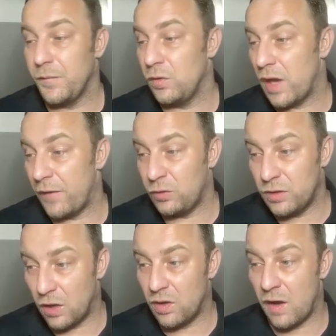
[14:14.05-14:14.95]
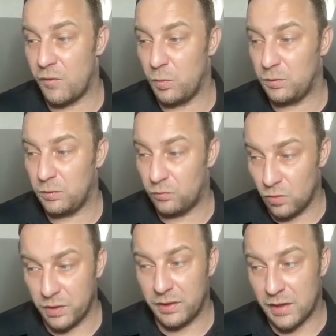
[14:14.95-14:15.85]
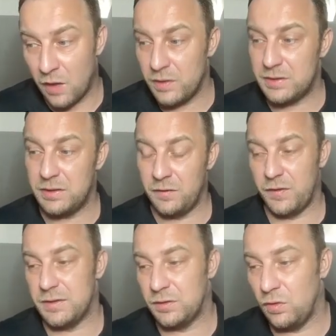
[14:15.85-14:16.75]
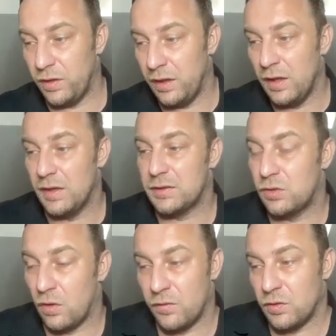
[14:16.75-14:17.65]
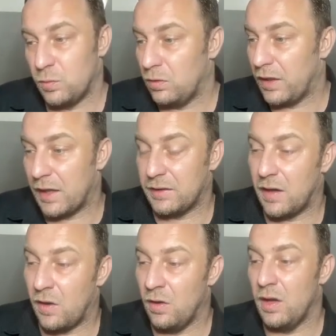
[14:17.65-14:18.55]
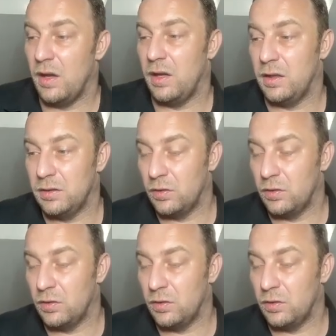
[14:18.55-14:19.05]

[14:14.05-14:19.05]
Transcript: you have to now cover with the rook and now it's a different story stockfish will get now uh,